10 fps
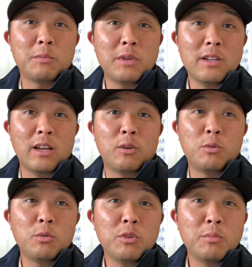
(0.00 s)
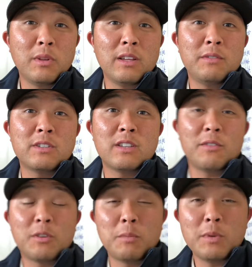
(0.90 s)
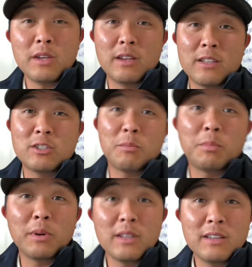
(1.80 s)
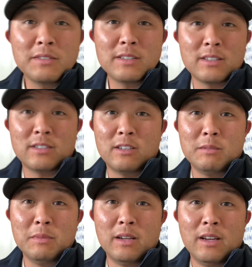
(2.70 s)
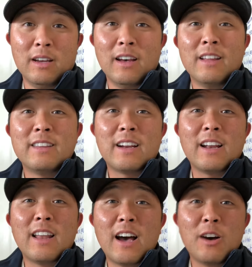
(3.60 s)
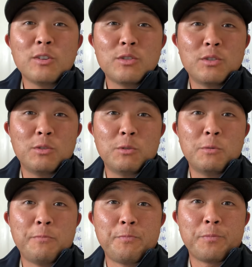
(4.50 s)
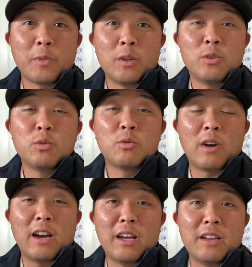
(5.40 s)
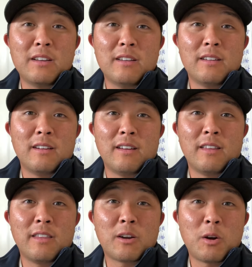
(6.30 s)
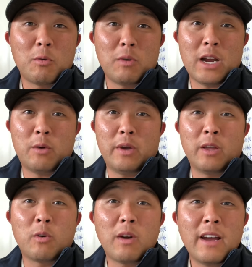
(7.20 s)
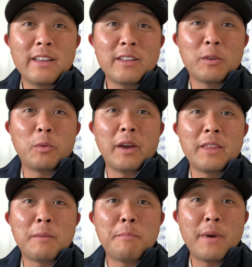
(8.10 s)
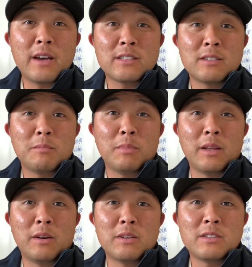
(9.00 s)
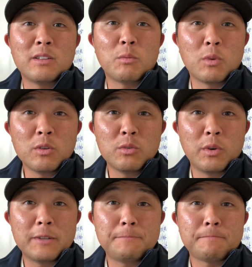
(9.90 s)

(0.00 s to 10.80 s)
to be. Like, who do you believe yourself to be? It's your belief system that allows you to grind the correct way, to grind it the way the best players in the world do it,